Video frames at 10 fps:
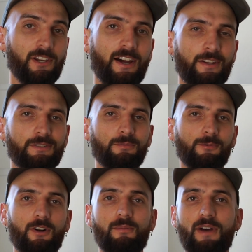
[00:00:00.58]
you guys?
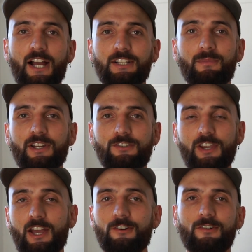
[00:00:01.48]
Welcome back to my
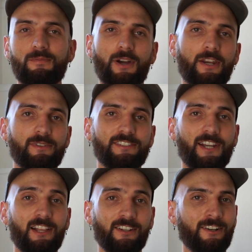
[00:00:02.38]
channel. My name is
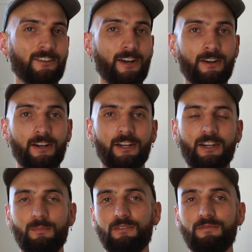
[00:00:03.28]
Tyler Herrera
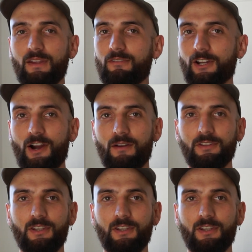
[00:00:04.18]
and I'm your favorite coffee